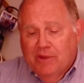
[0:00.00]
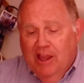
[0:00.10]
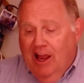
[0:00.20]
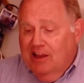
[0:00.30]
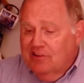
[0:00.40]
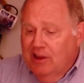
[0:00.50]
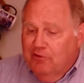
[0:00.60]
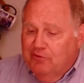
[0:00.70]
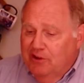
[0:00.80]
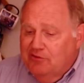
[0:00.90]
Isaiah
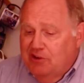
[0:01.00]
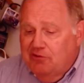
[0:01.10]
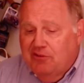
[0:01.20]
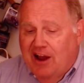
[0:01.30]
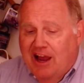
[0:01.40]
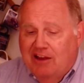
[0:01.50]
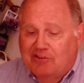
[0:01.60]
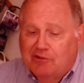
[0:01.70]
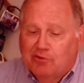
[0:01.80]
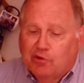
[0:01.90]
55
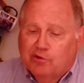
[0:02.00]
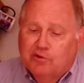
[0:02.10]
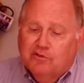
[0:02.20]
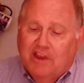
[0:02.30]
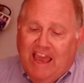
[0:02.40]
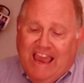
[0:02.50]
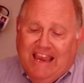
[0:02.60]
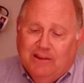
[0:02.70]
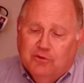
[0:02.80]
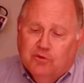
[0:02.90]
and verses
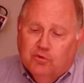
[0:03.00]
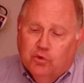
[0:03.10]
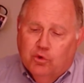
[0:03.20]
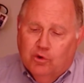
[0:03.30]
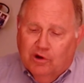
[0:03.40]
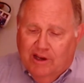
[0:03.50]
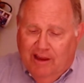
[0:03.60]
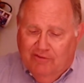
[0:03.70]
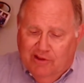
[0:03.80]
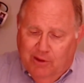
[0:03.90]
8 through
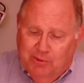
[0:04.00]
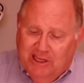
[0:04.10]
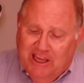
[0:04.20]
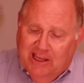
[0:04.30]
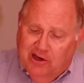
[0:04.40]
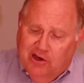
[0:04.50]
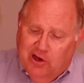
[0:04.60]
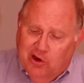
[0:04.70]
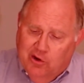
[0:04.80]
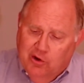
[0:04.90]
11. Let me get it
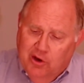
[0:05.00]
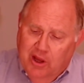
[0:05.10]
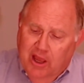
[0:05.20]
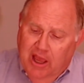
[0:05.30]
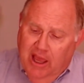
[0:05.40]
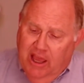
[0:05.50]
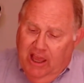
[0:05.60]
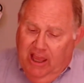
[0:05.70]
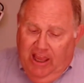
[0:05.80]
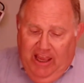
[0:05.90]
here.
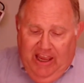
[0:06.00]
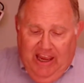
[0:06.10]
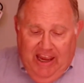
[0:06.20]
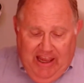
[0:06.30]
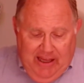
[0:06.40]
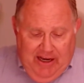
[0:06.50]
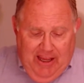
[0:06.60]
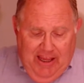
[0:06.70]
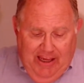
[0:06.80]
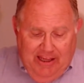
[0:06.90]
And
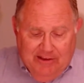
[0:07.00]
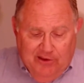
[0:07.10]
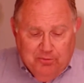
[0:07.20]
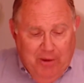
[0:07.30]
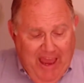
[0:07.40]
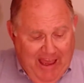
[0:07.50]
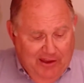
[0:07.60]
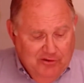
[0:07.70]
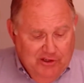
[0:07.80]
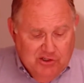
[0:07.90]
in this
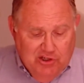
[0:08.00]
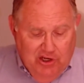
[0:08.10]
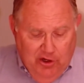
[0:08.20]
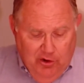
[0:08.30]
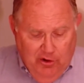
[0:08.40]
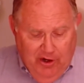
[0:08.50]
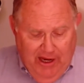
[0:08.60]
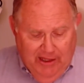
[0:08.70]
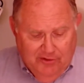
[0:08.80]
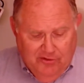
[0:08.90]
passage here
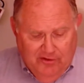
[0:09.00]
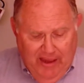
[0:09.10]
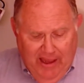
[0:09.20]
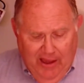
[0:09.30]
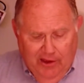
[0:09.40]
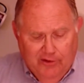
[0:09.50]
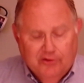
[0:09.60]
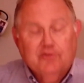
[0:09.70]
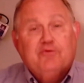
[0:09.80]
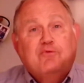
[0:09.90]
it says,
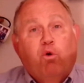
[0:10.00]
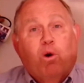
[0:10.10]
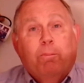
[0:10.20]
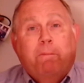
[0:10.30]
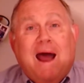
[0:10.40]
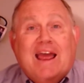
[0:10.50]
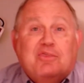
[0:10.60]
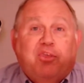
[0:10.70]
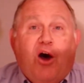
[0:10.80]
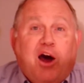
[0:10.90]
"For my
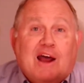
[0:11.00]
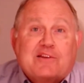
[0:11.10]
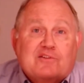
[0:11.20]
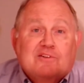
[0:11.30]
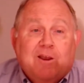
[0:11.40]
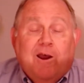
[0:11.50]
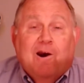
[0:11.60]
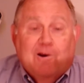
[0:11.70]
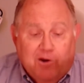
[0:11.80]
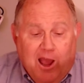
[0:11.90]
thoughts
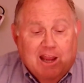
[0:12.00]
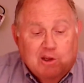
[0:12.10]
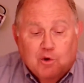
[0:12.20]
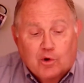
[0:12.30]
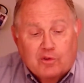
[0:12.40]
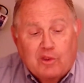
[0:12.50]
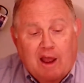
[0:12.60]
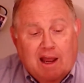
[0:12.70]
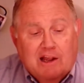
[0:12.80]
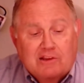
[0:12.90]
are not your
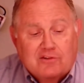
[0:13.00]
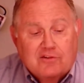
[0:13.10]
thoughts,